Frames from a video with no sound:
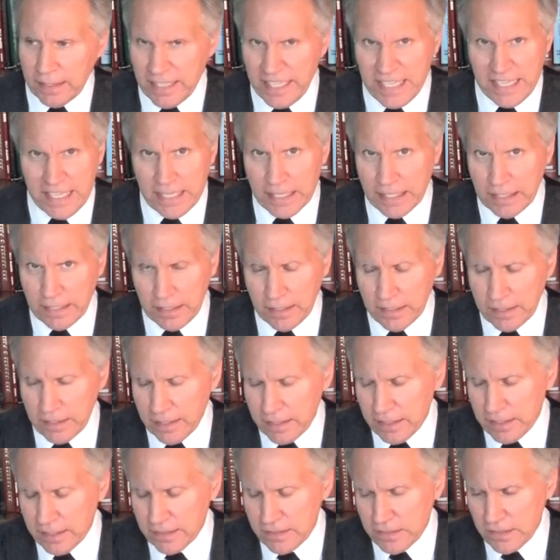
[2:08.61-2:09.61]
Ian
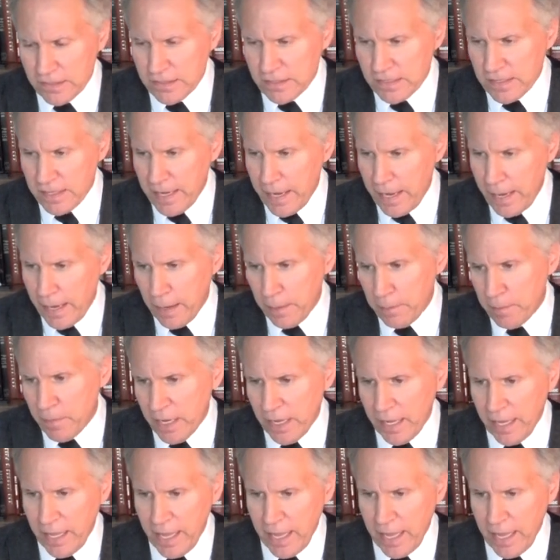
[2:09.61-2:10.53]
is his name,